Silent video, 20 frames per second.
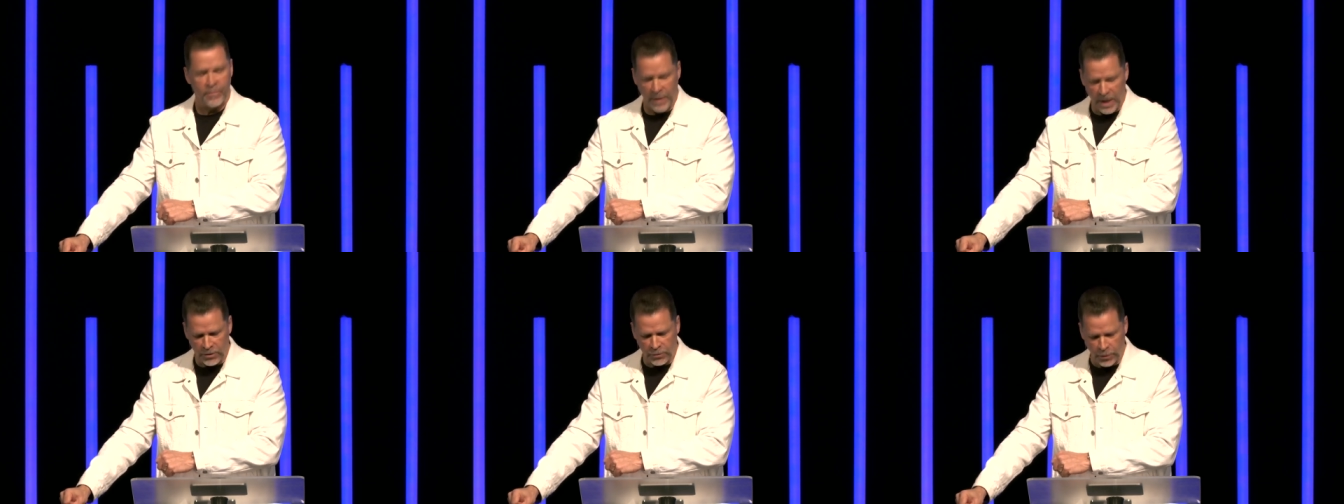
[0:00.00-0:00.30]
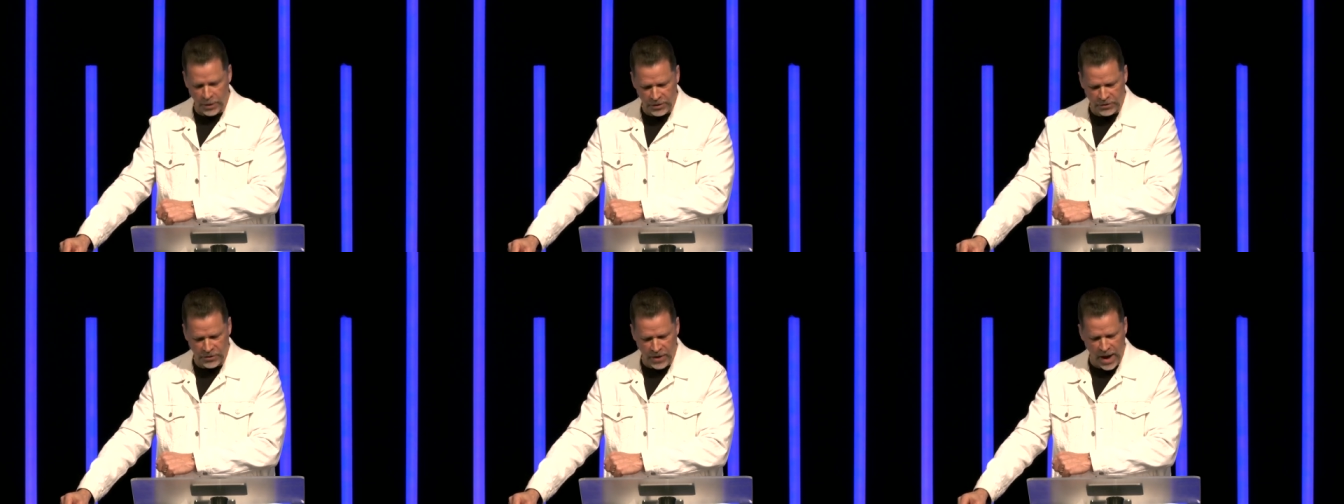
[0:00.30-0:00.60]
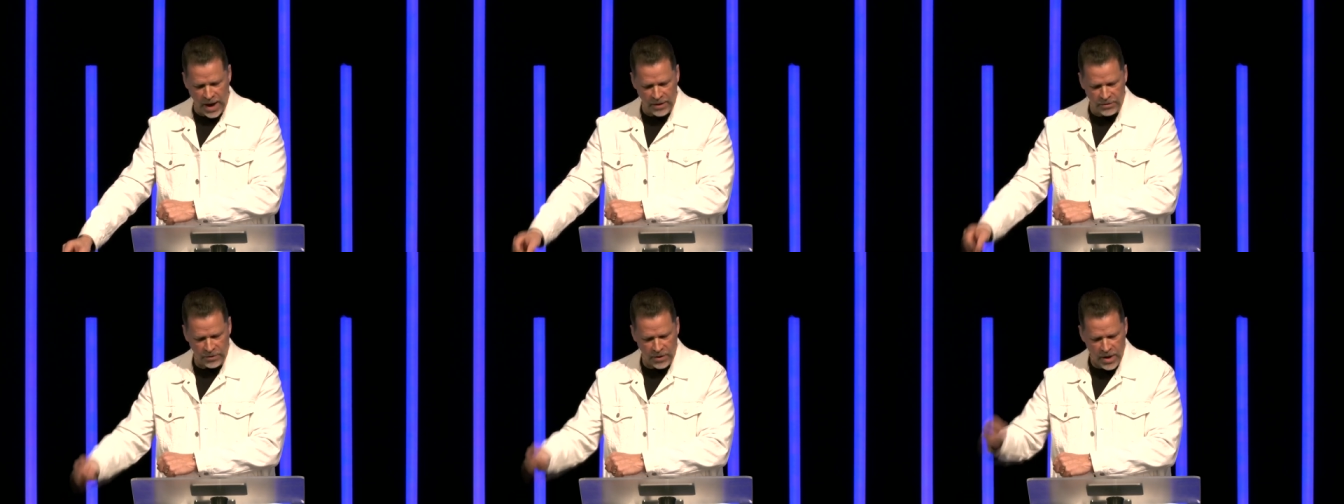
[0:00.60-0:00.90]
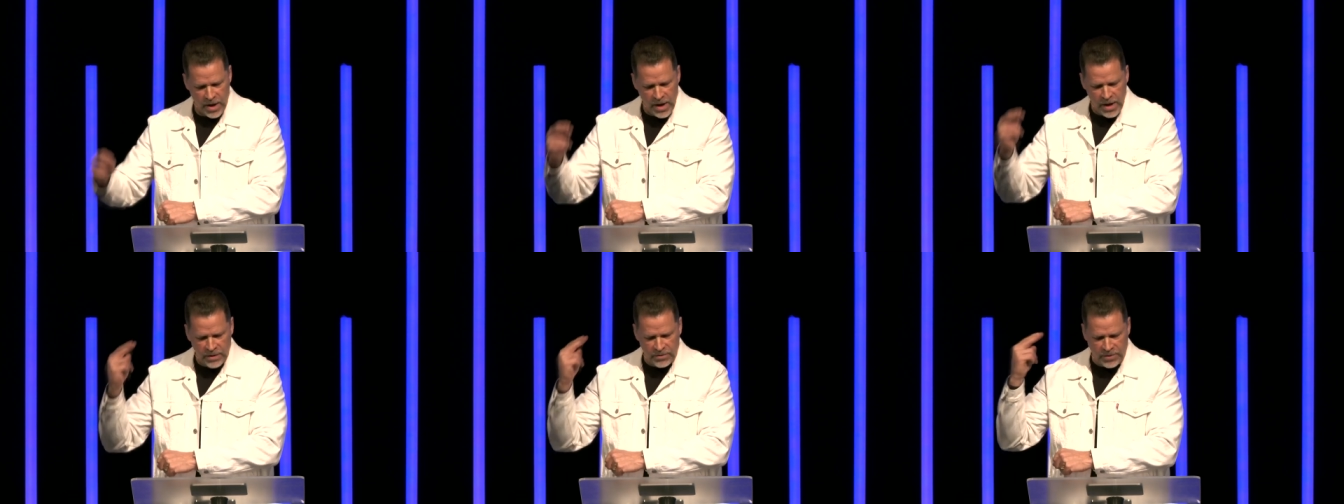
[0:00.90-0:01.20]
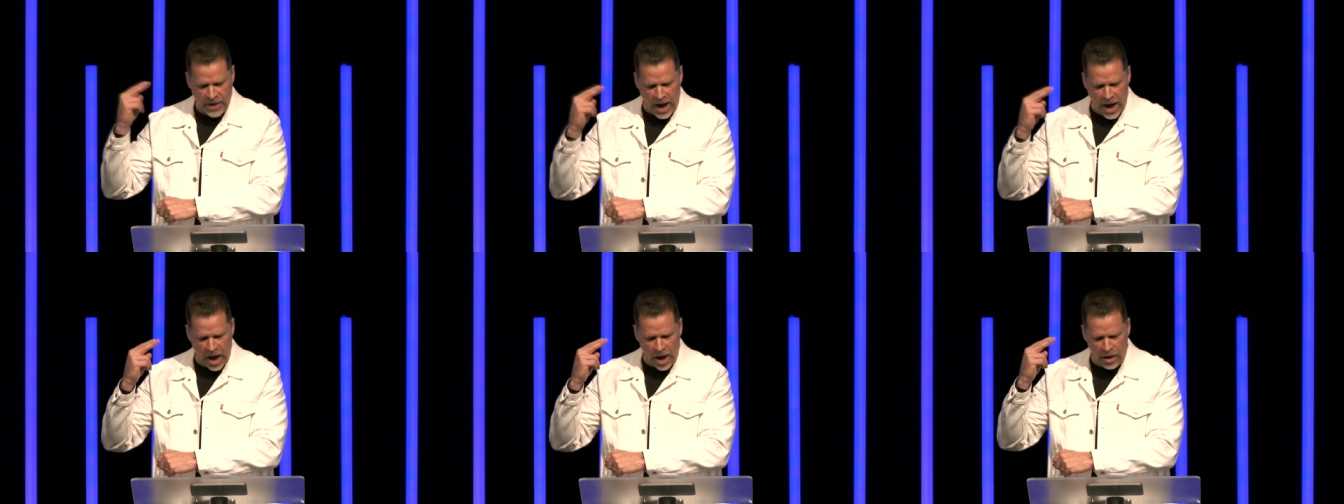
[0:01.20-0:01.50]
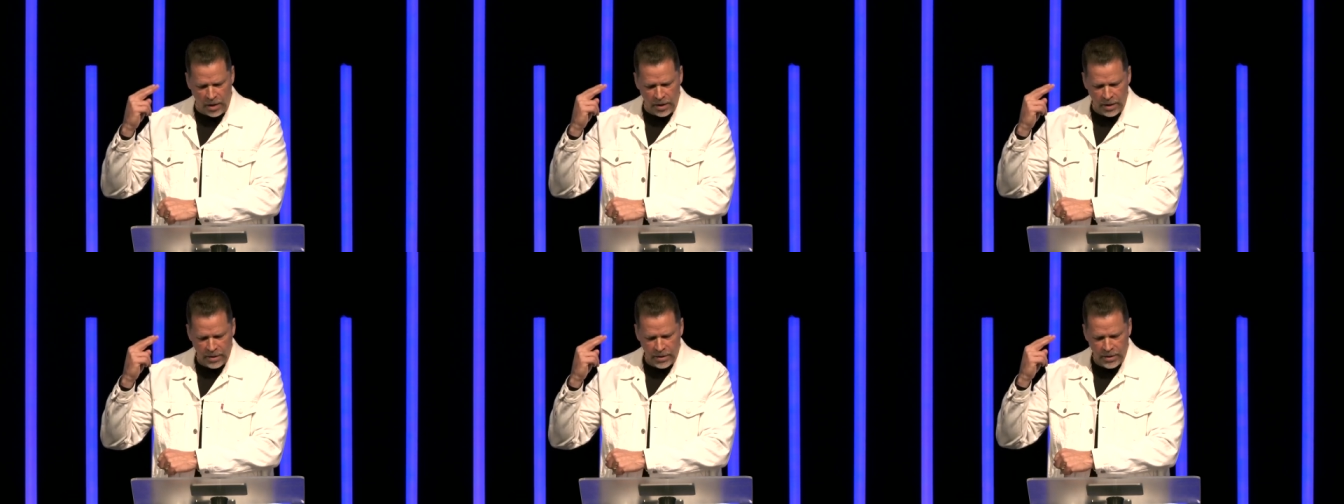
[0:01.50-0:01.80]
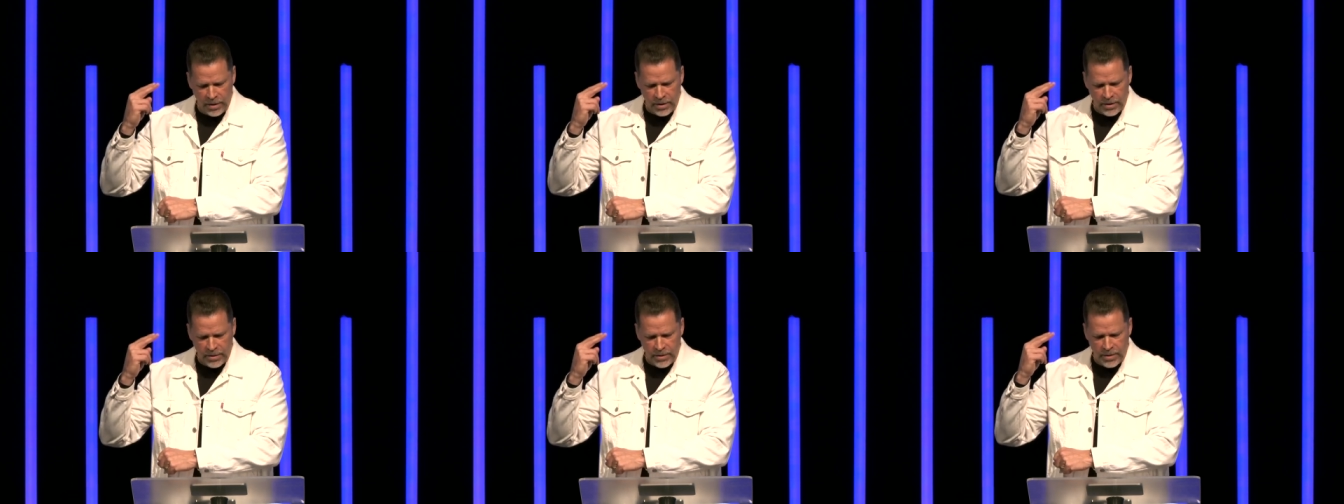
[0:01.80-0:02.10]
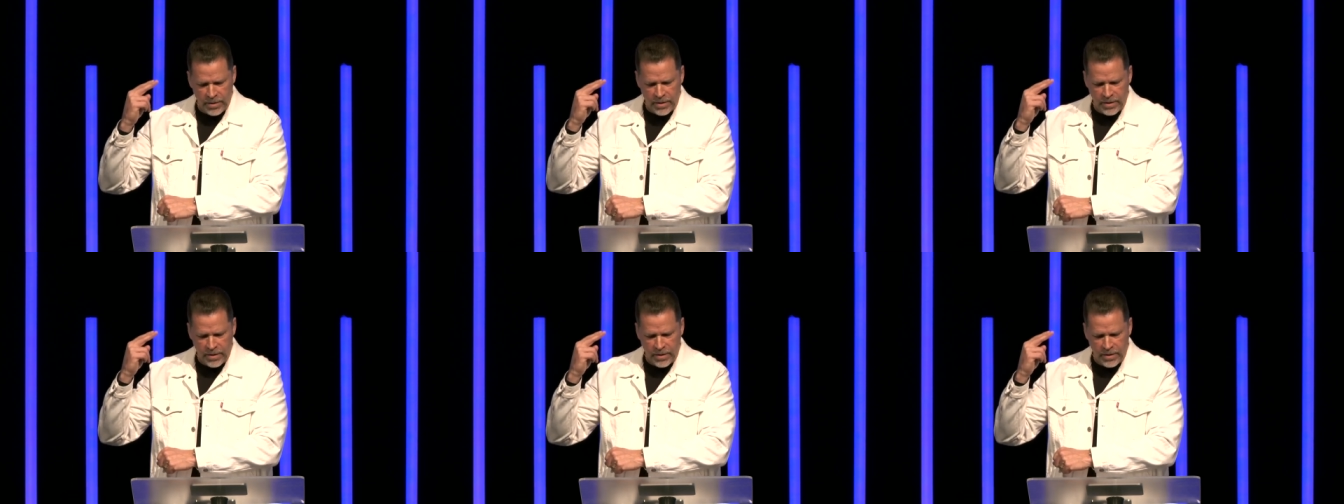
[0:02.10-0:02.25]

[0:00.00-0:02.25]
That's what he says. Tell